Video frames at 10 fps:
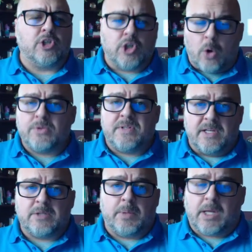Chose
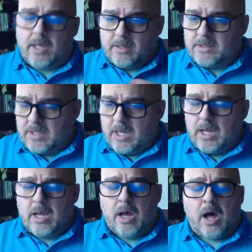this because
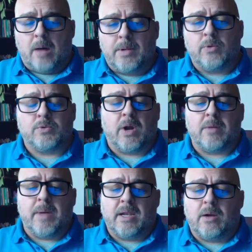it was
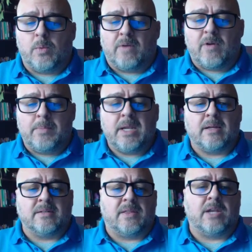recommended in one of our
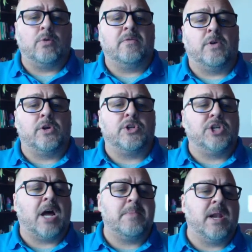meetings that they do a very good
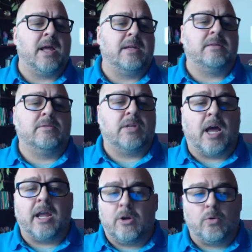job, and I
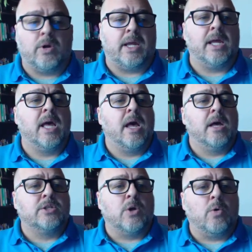agree.
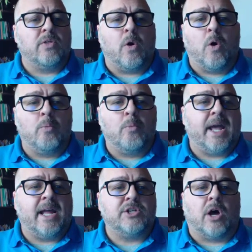So their
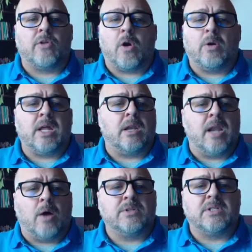homepage, they're already
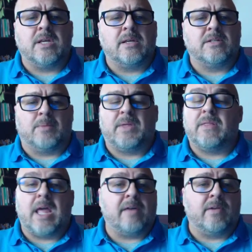announcing
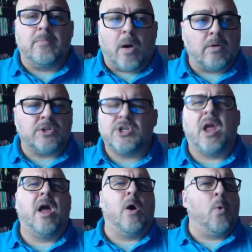something they have in
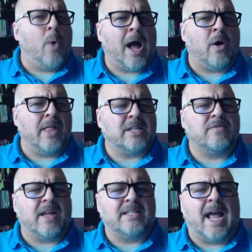March. Wow,
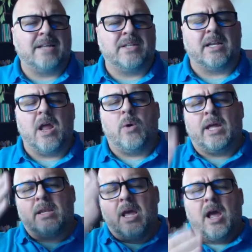that's fantastic. Now,
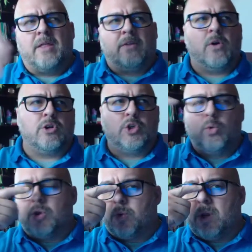I think there are
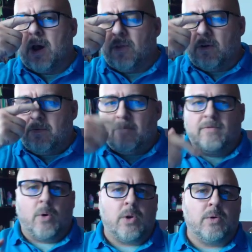2 or 3 other
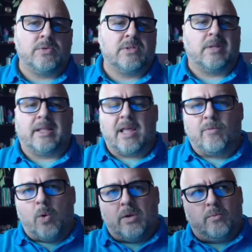photos, like they
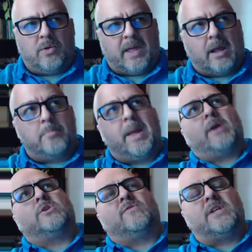have one with like a
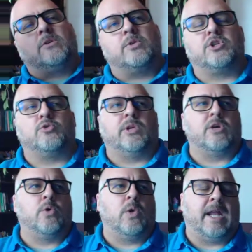Bakersfield, which is
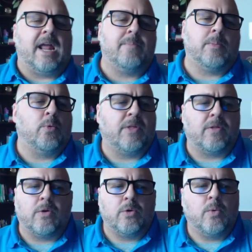really cool, and I can't remember what
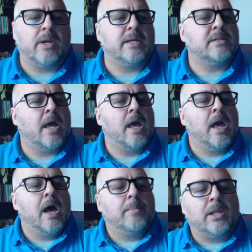the third one is.
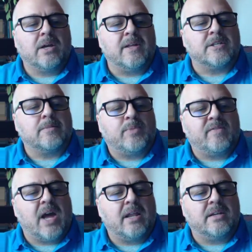But look at this.
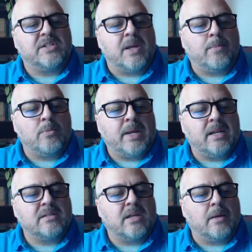They've got a December
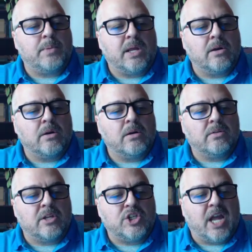meeting set up
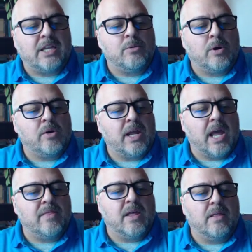here, the
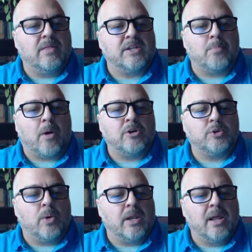January, and then this
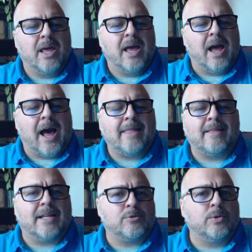March one. I
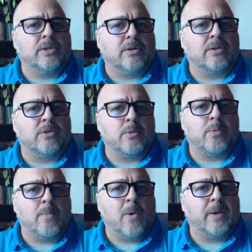think that's really good that they're
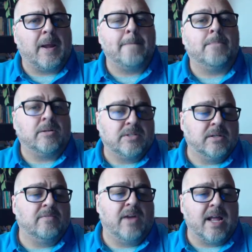promoting it
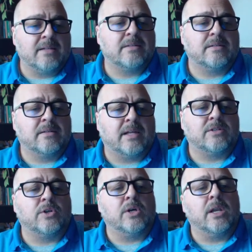months in advance.
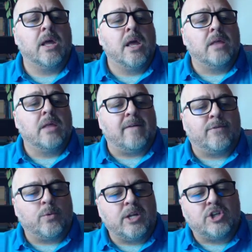That's good. They
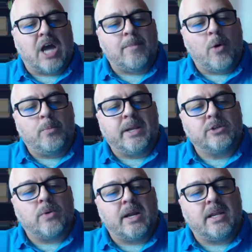have 3 job
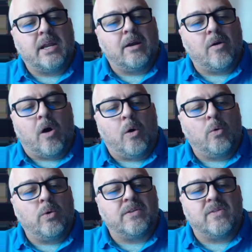openings right here,
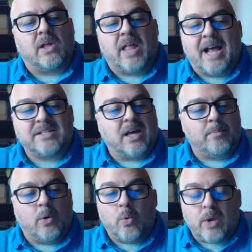all within the last
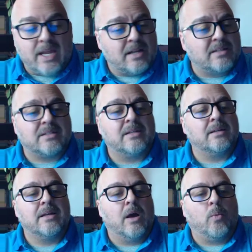couple of weeks.
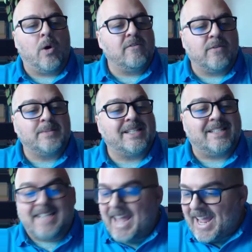One from
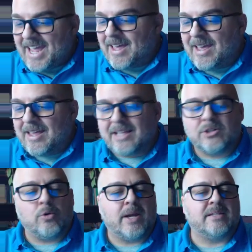today.
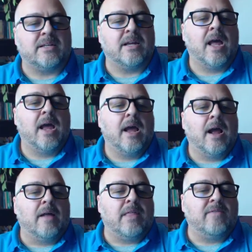That's crazy.
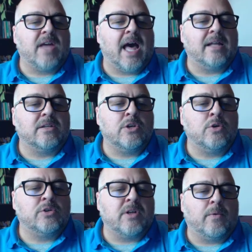They've got
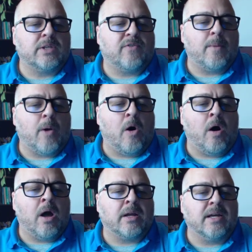news. Now, it's from
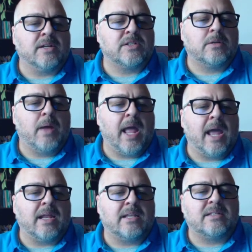August,
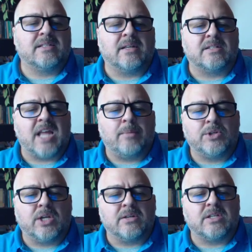and it's
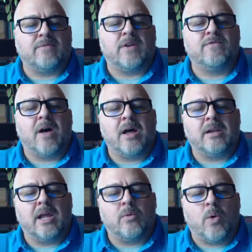establishing a safety
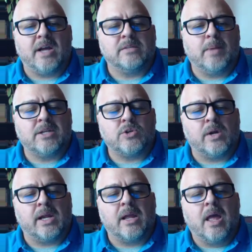fund and wise
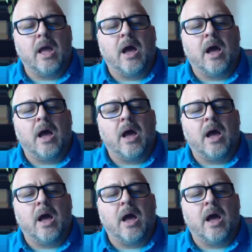mentoring.